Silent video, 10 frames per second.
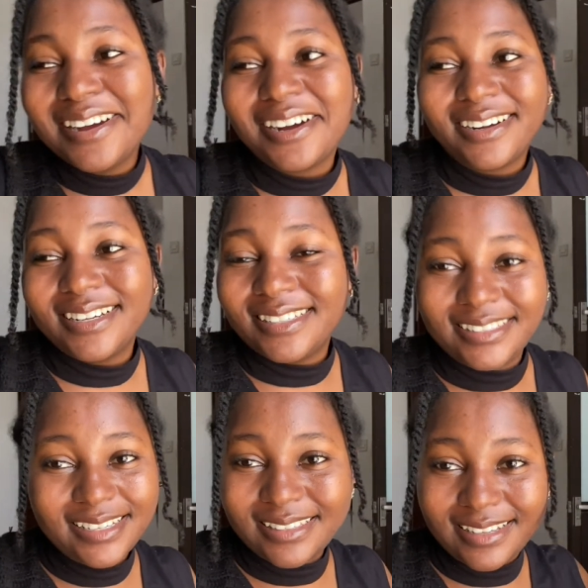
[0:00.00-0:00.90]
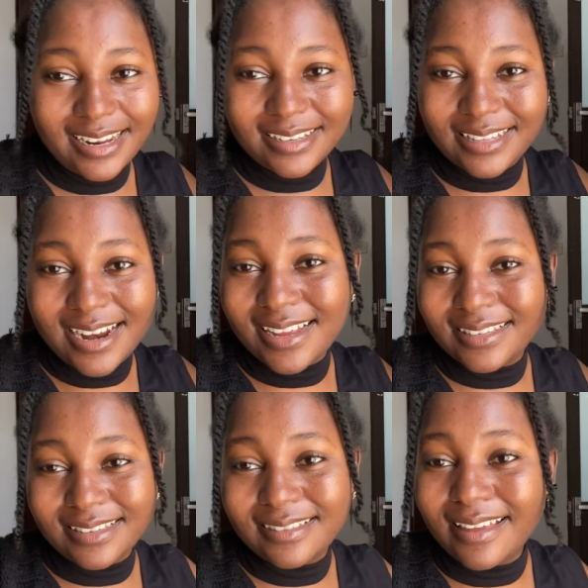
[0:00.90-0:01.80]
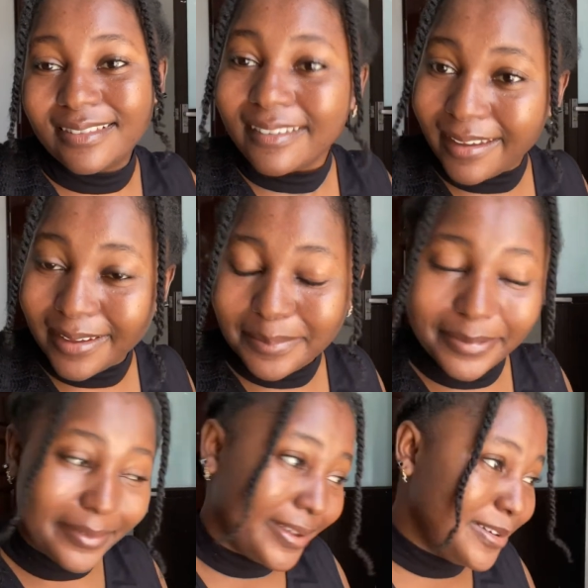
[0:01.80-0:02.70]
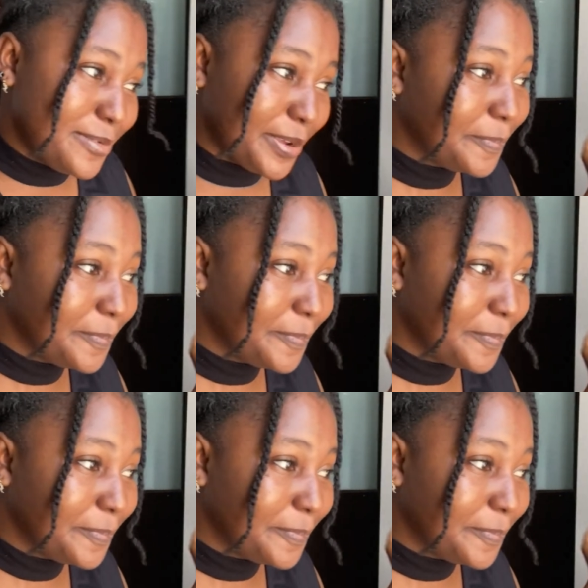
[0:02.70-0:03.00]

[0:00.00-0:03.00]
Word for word: because this thing has started since day day but anyway